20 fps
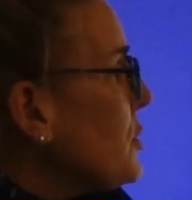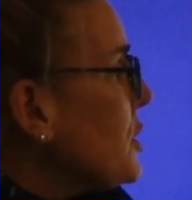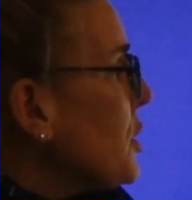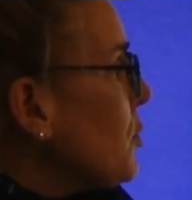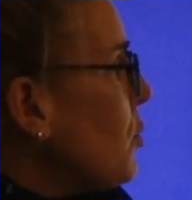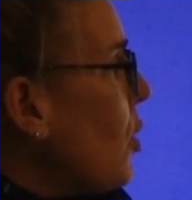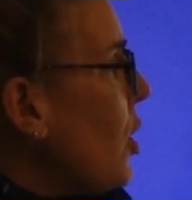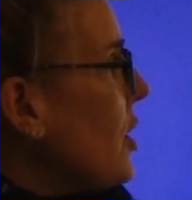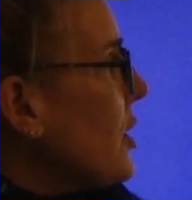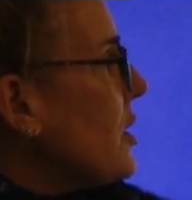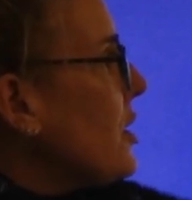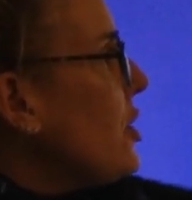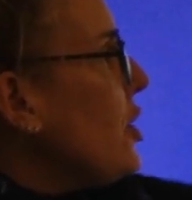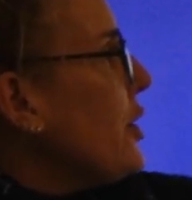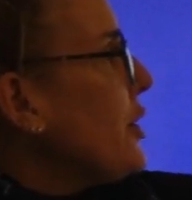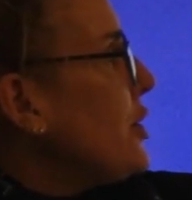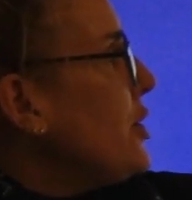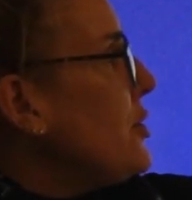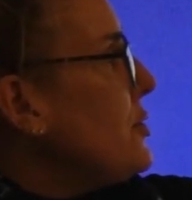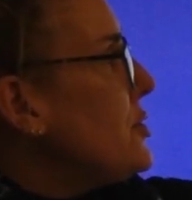So what I'd
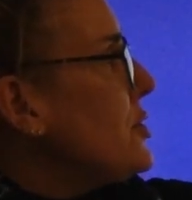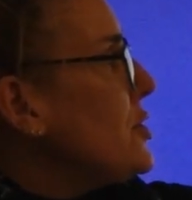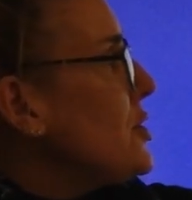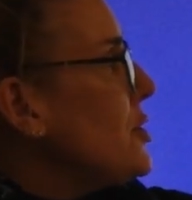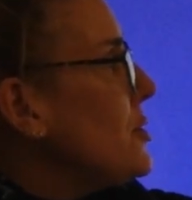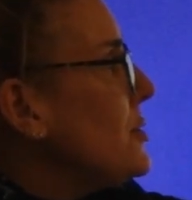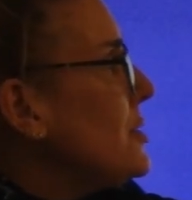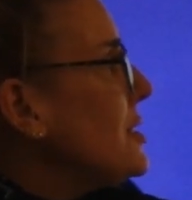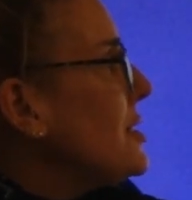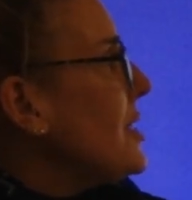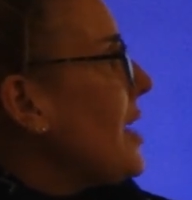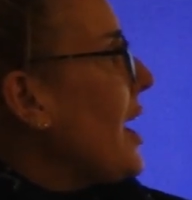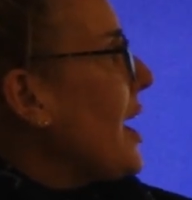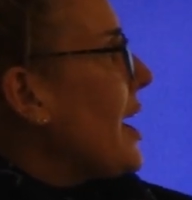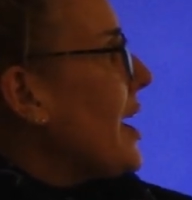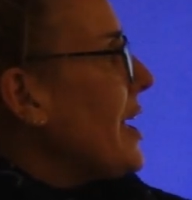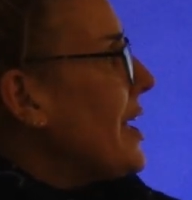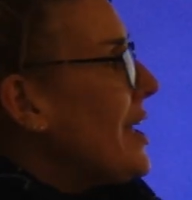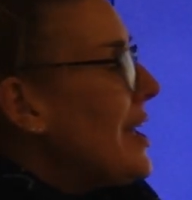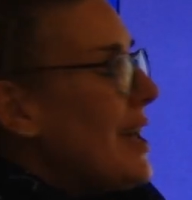like you to do
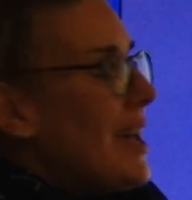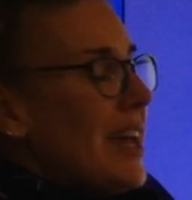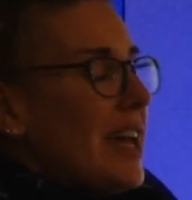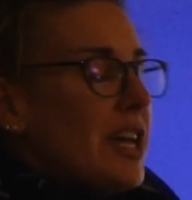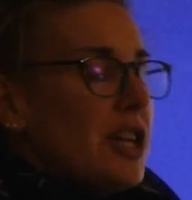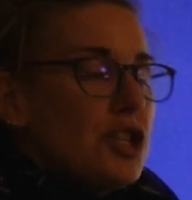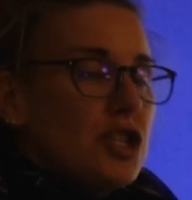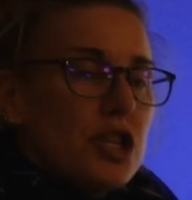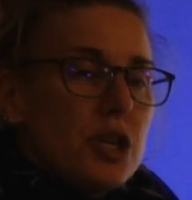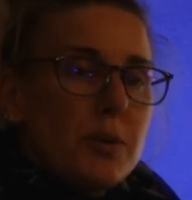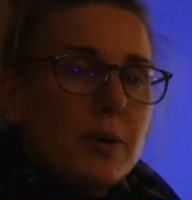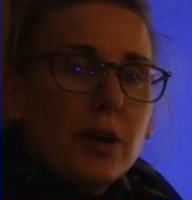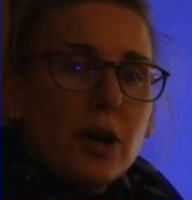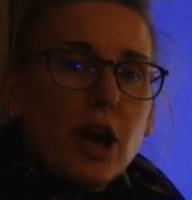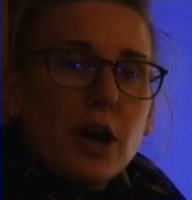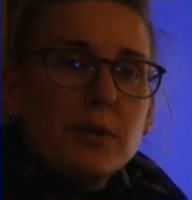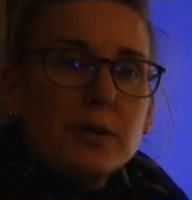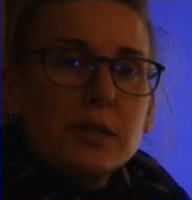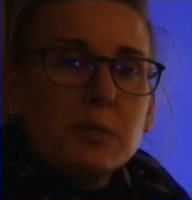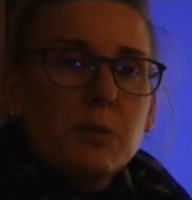today is you are
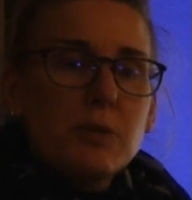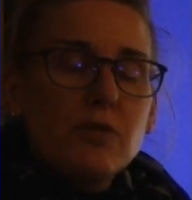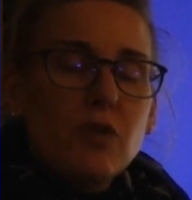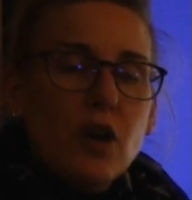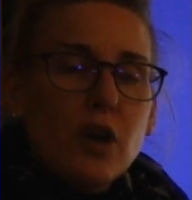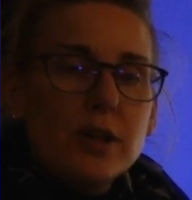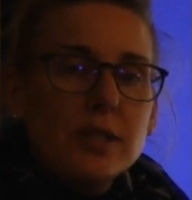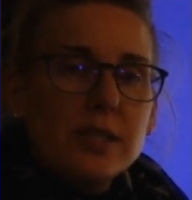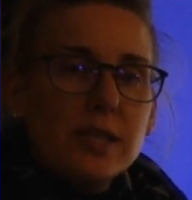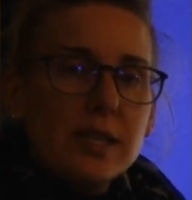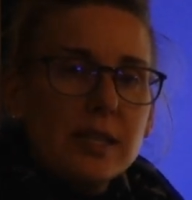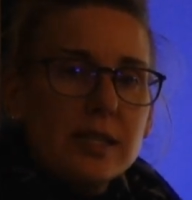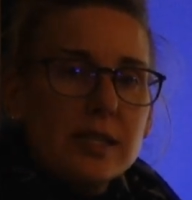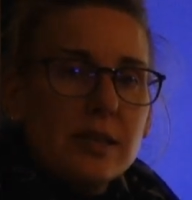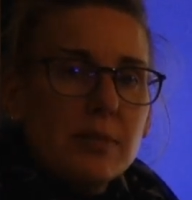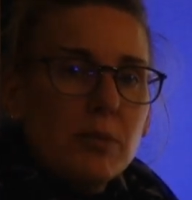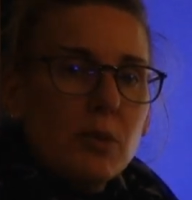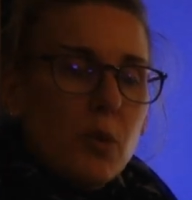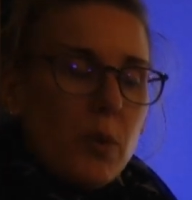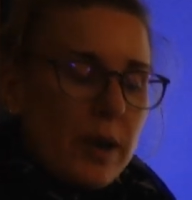going to be writing
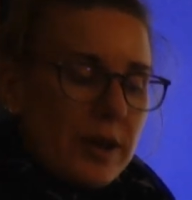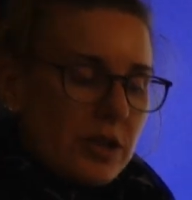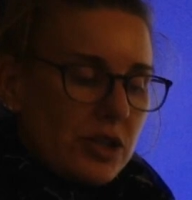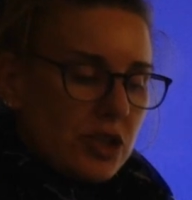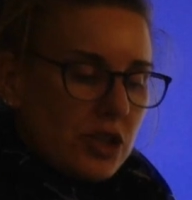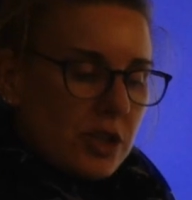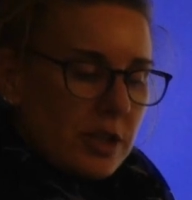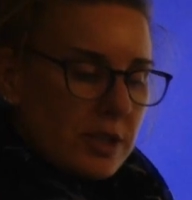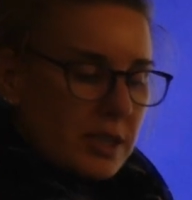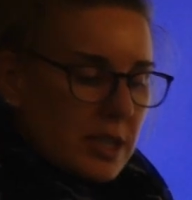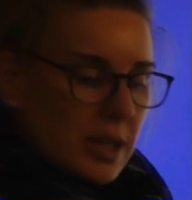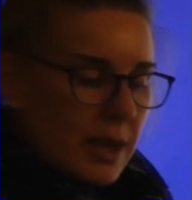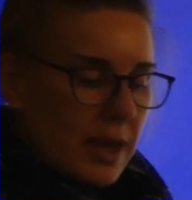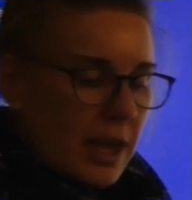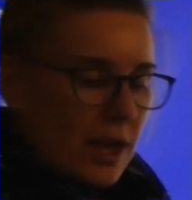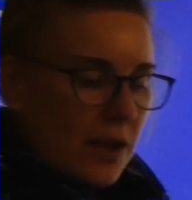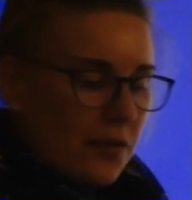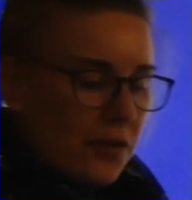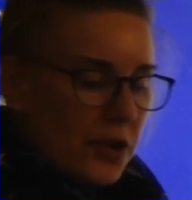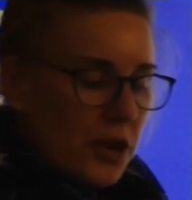some questions. So
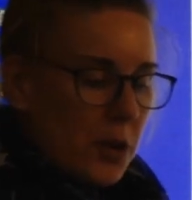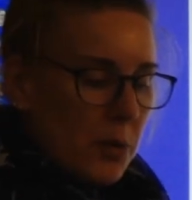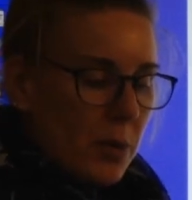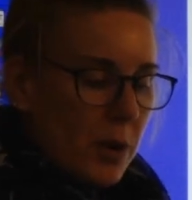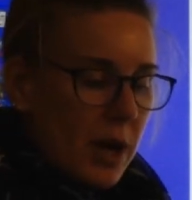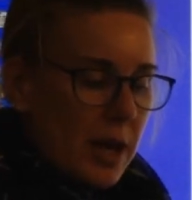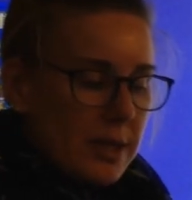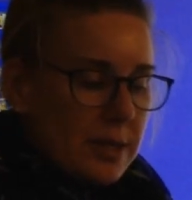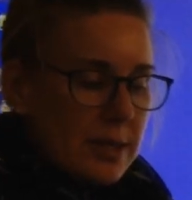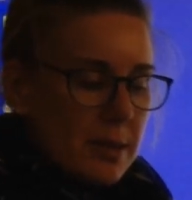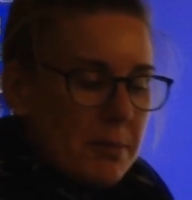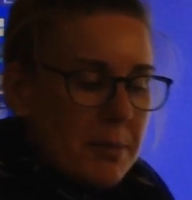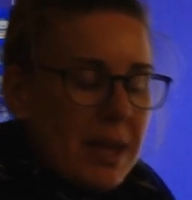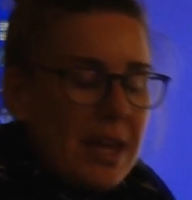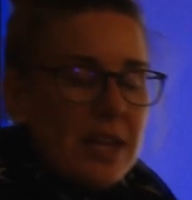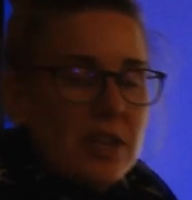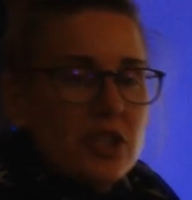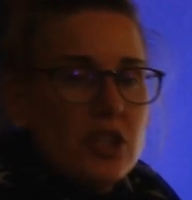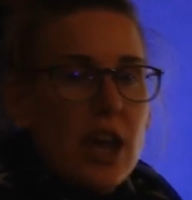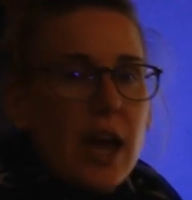if you were to
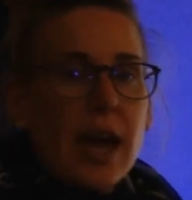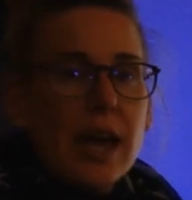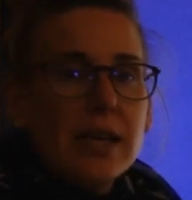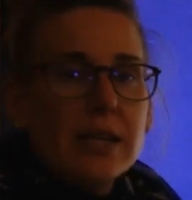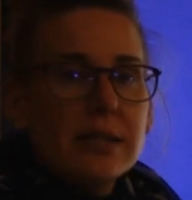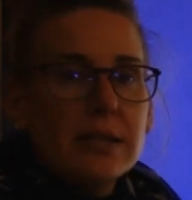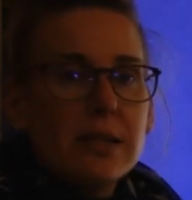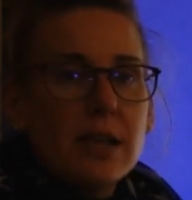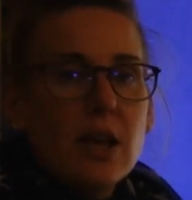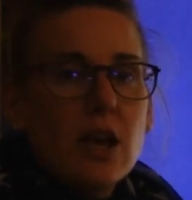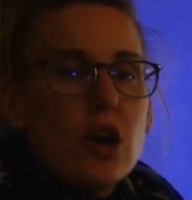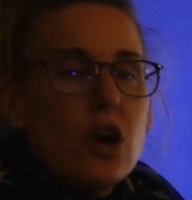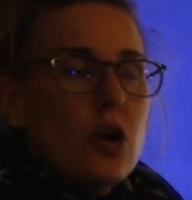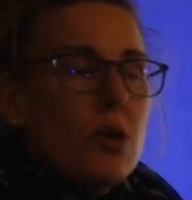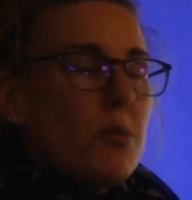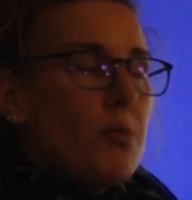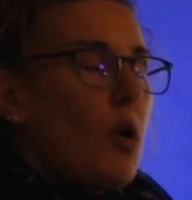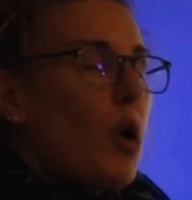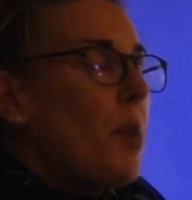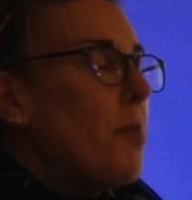meet Jess,
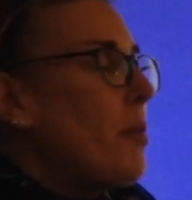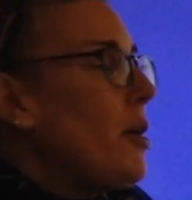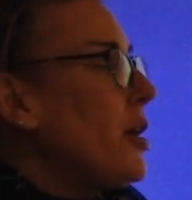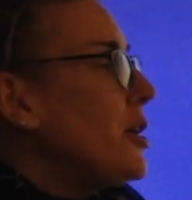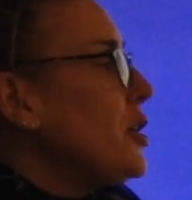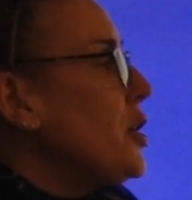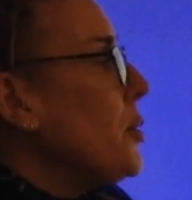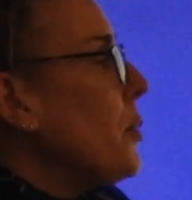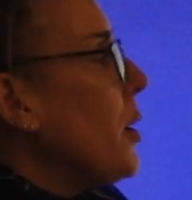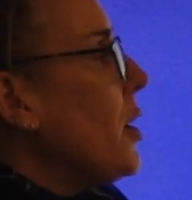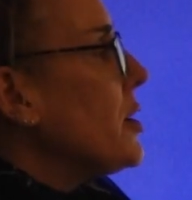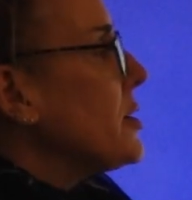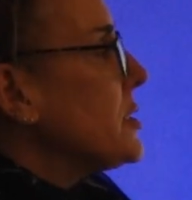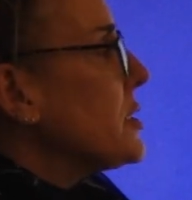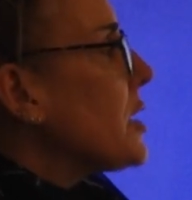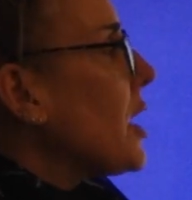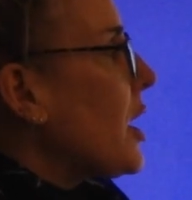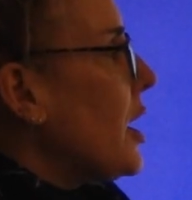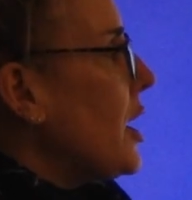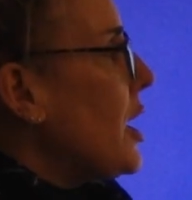what might you
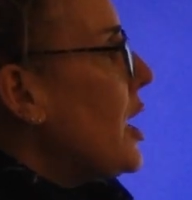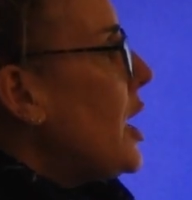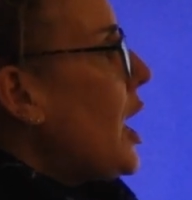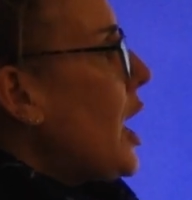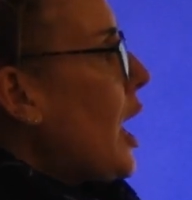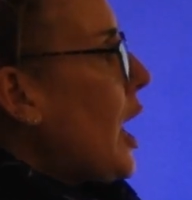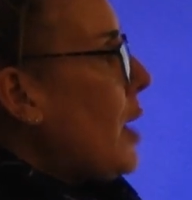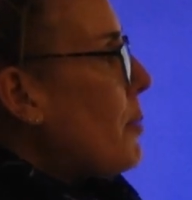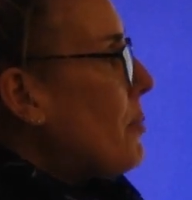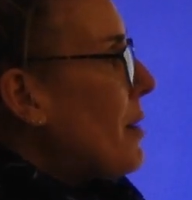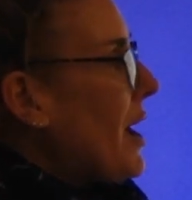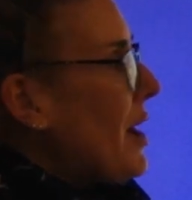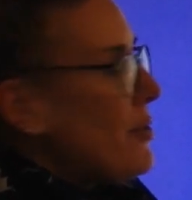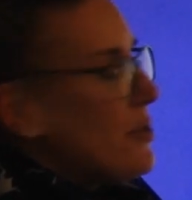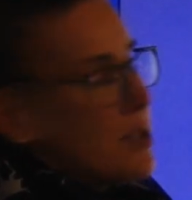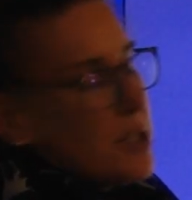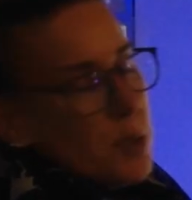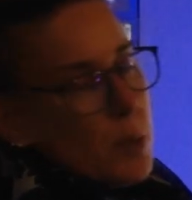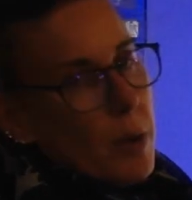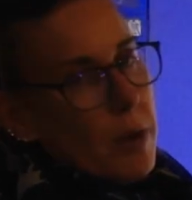ask her about
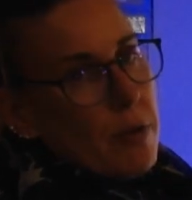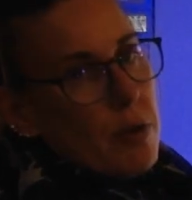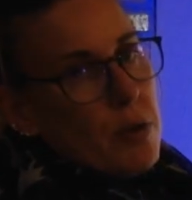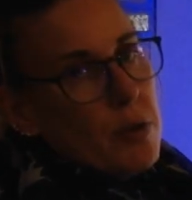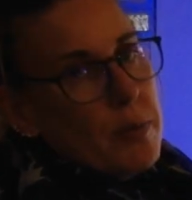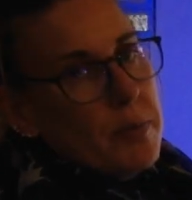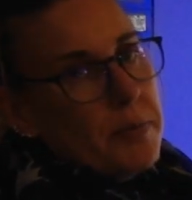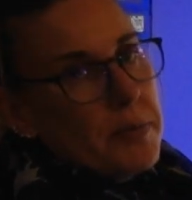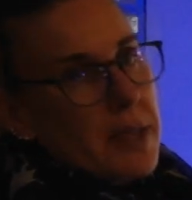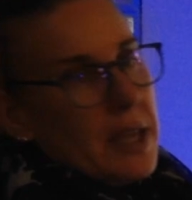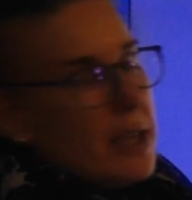the squirrel?